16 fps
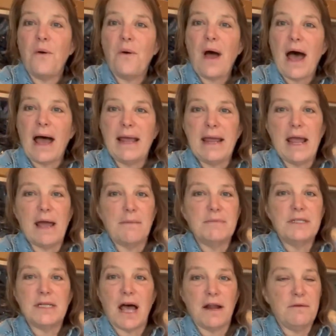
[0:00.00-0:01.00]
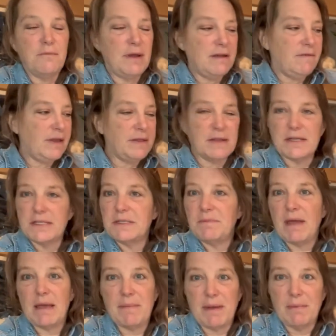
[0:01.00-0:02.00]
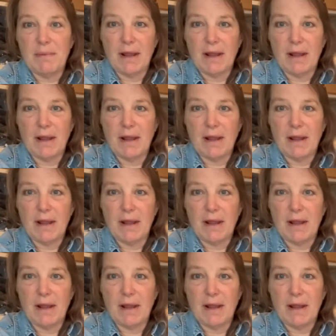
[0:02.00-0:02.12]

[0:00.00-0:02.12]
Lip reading: I am done weaving this baby